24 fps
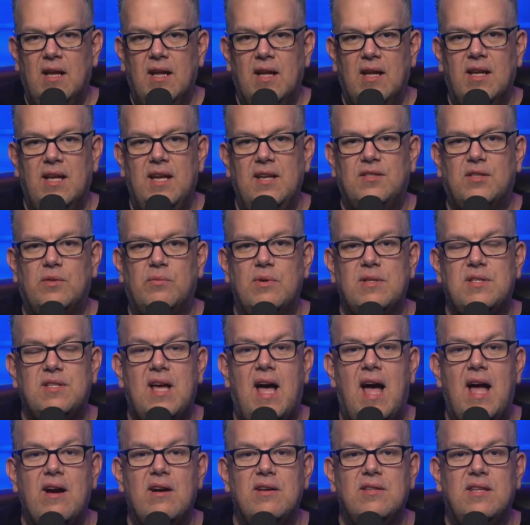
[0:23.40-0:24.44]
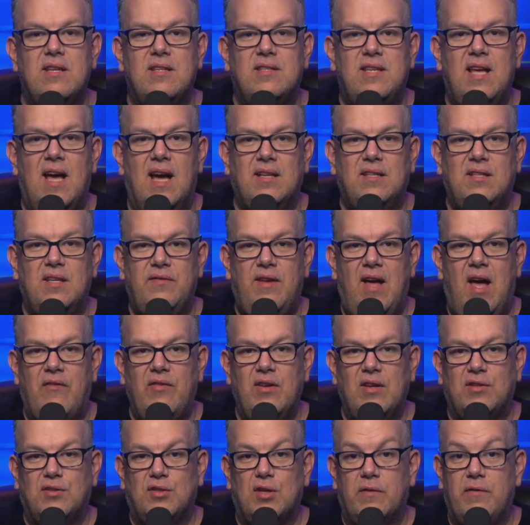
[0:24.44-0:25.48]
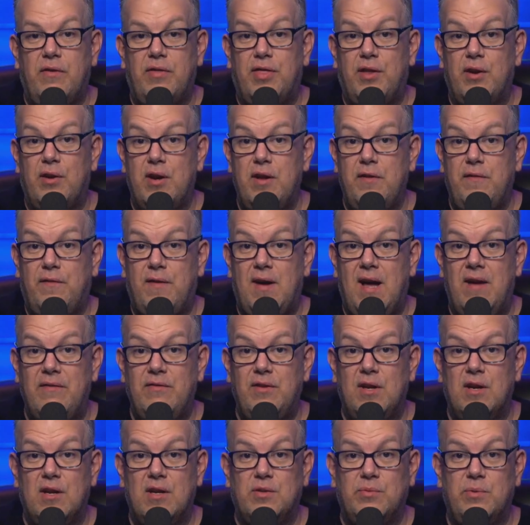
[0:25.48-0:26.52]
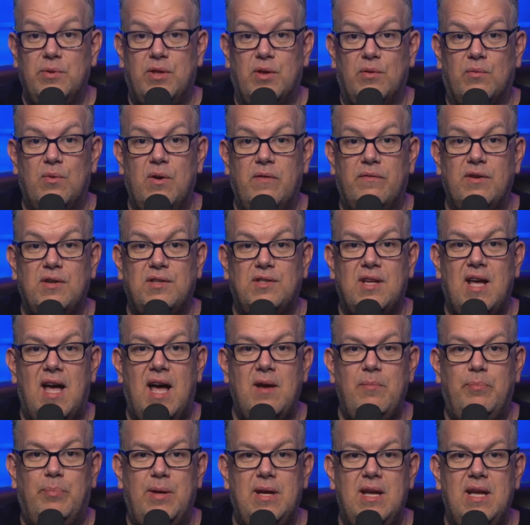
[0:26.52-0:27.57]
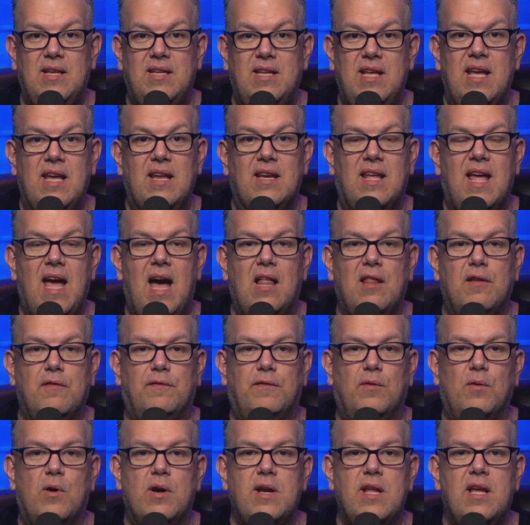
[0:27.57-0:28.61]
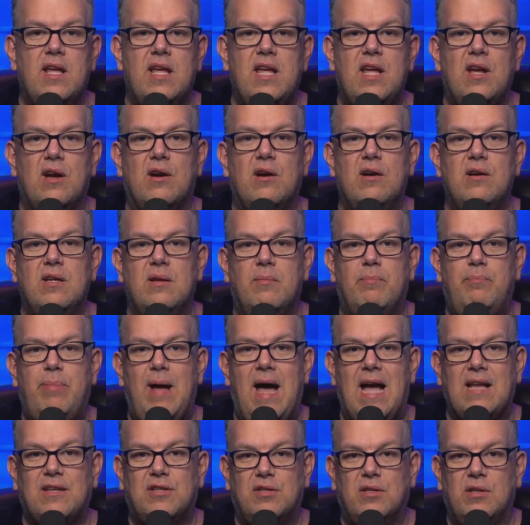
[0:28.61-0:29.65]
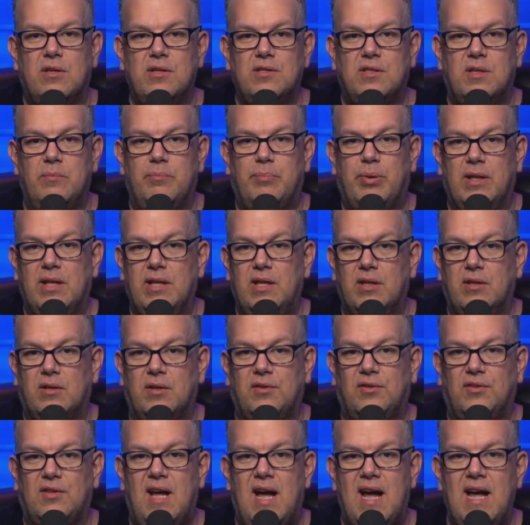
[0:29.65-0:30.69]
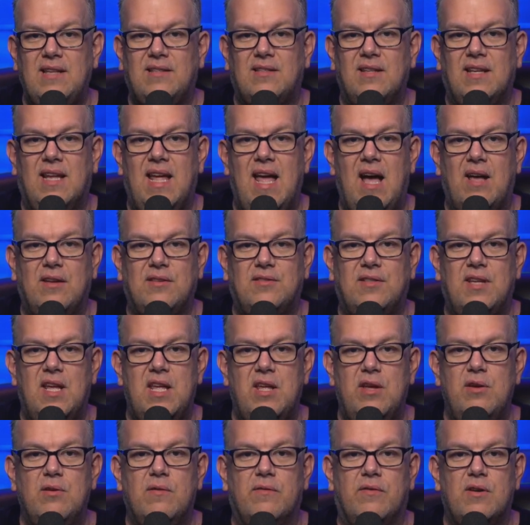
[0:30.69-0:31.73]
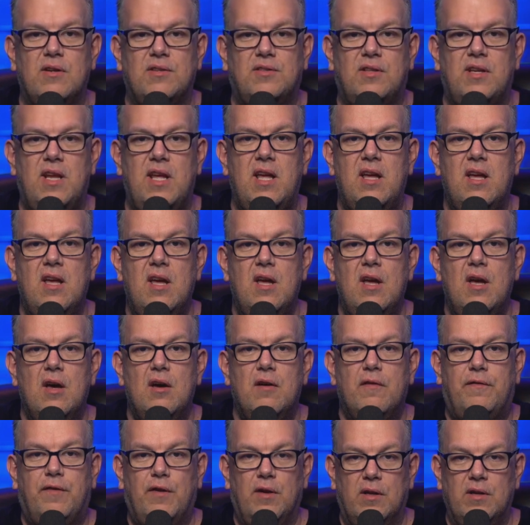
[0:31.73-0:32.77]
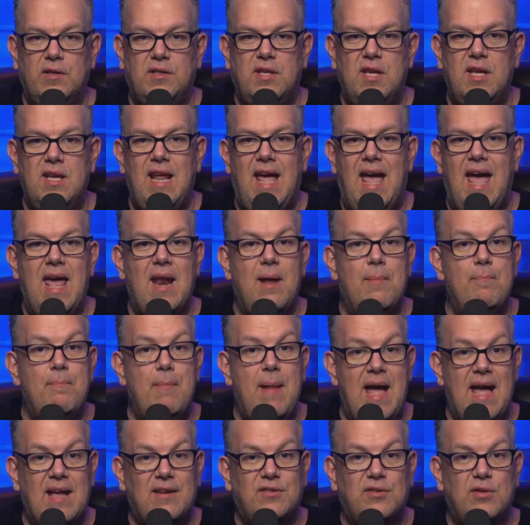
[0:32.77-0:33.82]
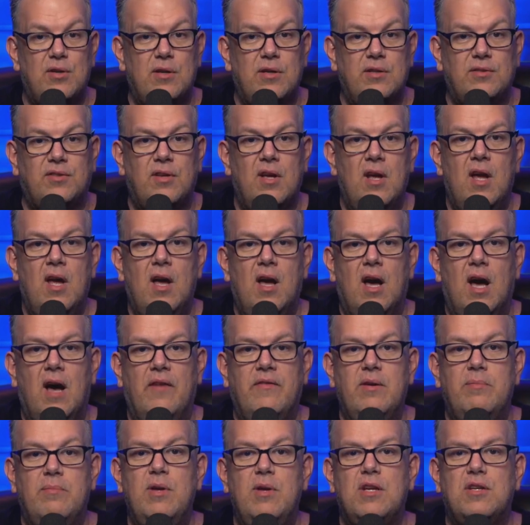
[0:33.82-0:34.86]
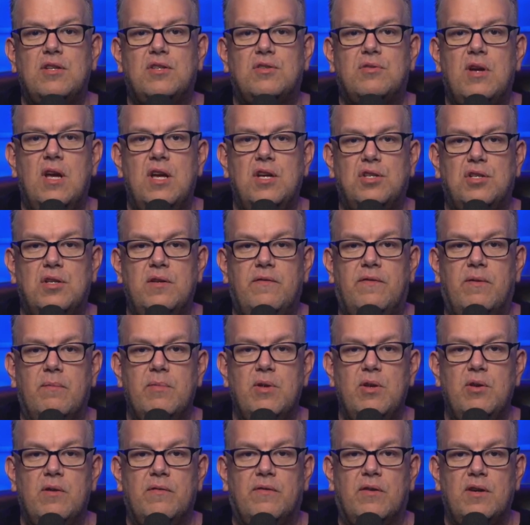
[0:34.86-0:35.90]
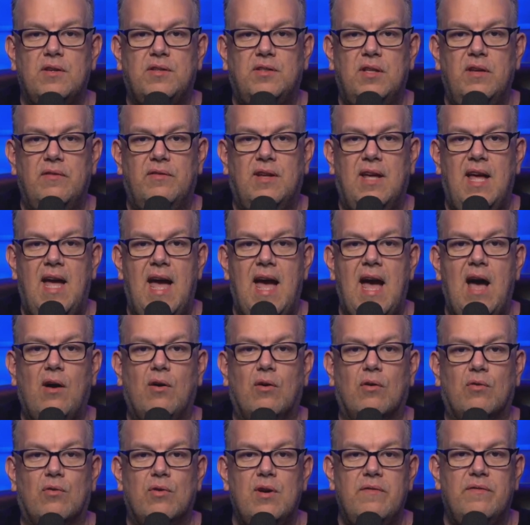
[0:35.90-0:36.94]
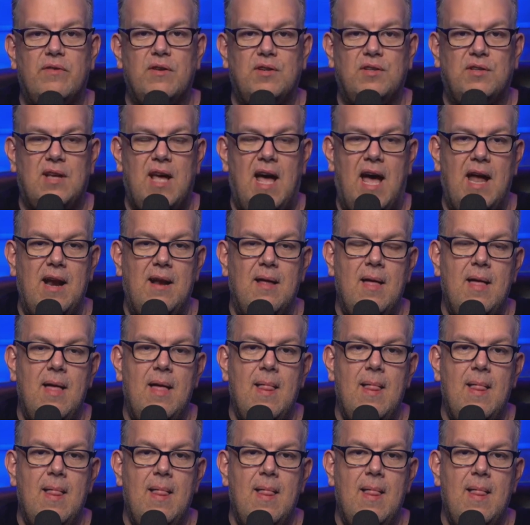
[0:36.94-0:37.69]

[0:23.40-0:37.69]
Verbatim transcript: He's a retired detective, having served 35 years with the Riverside PD in California. He earned a bachelor's in political science at Cal State University, Fullerton, and a master's of administration from University of Cal Riverside.